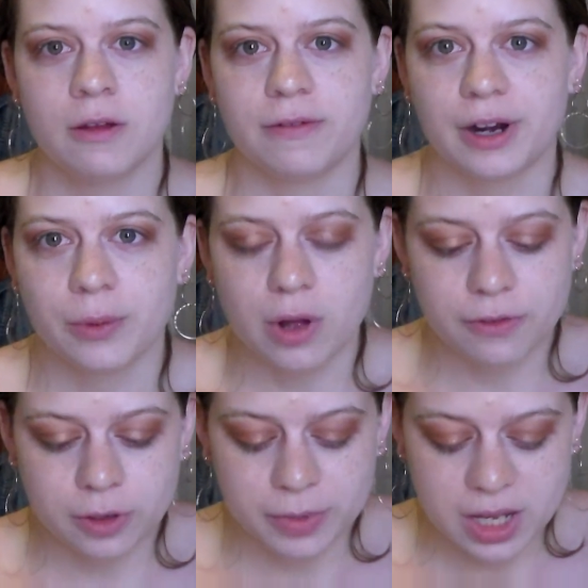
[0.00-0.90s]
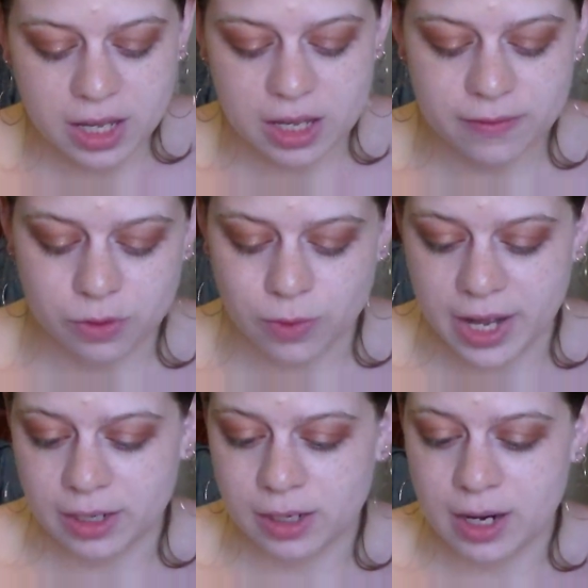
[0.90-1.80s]
very well for me, even
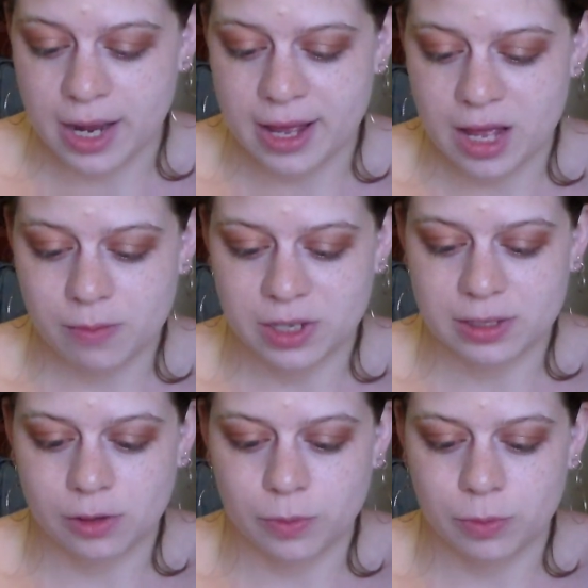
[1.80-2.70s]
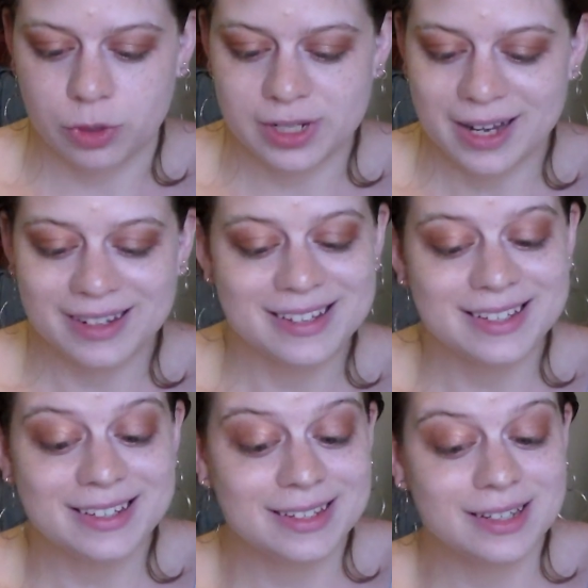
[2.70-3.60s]
when I am this little bit more tan, because
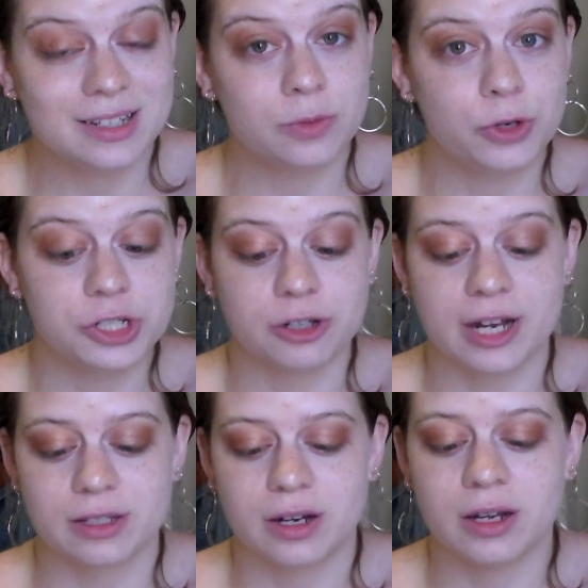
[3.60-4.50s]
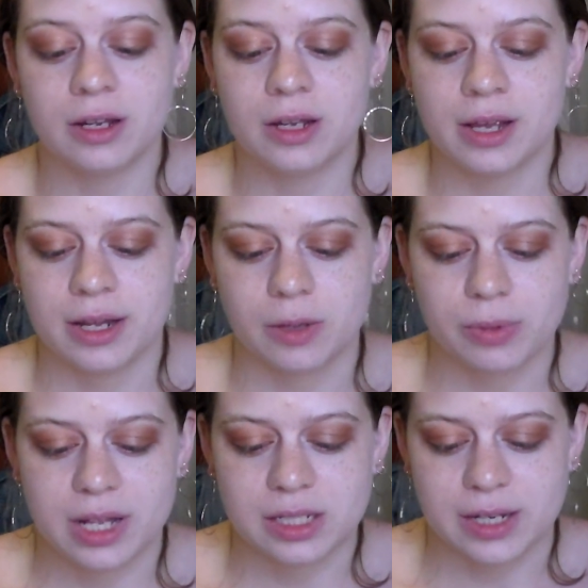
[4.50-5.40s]
it is a tinted moisturizer, and it
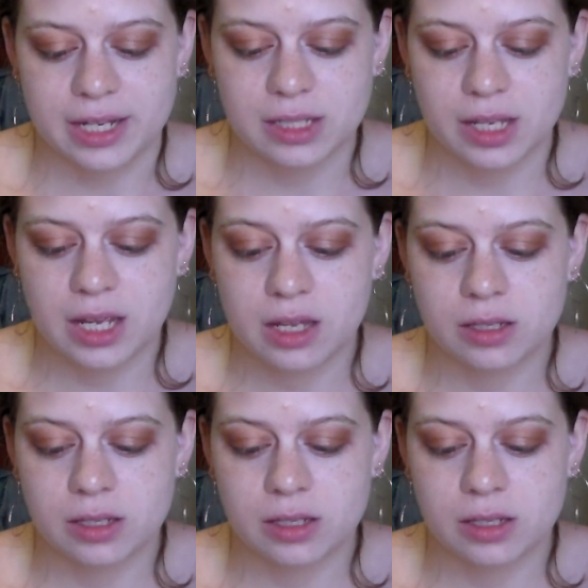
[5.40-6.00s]
blends nicely.